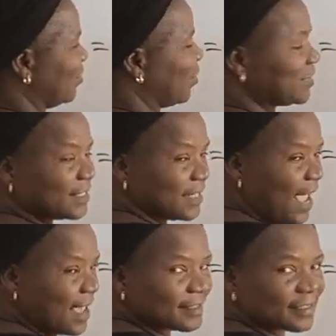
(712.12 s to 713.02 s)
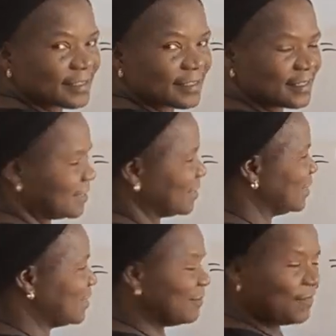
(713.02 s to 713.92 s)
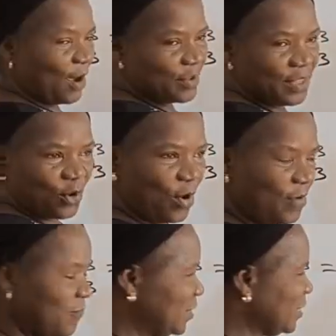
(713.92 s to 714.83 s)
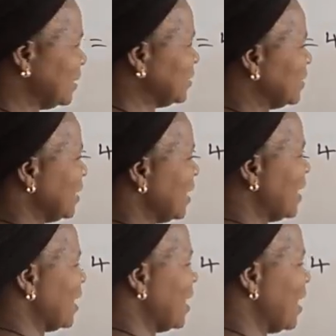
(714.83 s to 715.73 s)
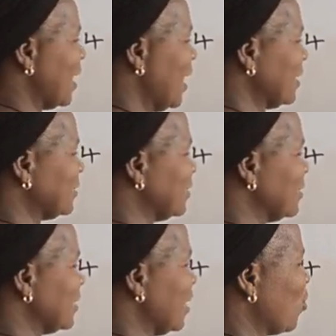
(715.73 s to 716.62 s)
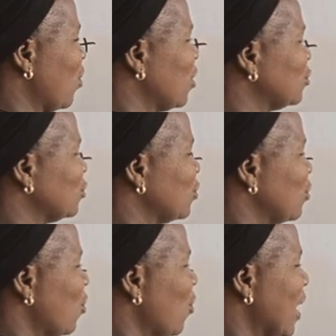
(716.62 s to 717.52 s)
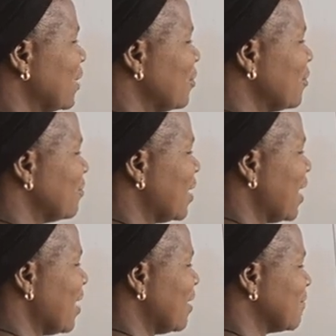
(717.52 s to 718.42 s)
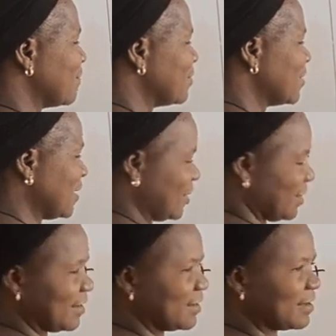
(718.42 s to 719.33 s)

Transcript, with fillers: What is x? divide with the coefficient. x is equal to 1 over 3.